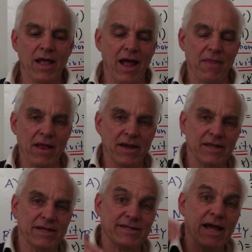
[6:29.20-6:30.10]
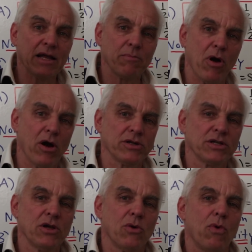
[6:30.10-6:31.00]
And then in the second
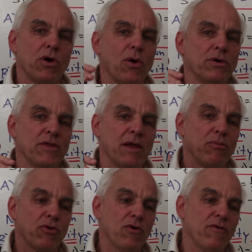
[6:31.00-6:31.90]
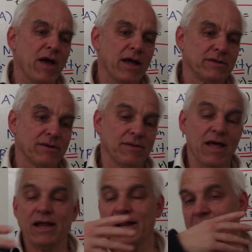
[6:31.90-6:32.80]
part, we're going to then prove that
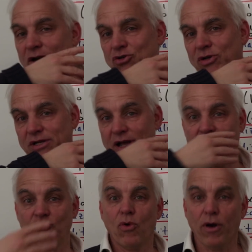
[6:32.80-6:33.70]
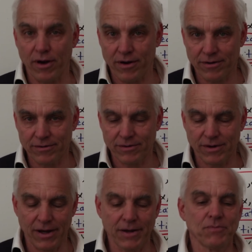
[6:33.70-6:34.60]
that actually does work.
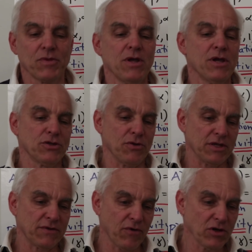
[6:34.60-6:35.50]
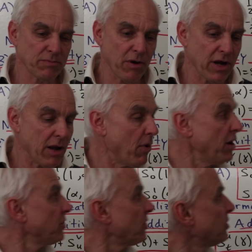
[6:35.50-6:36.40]
Okay? So in this first part, I want to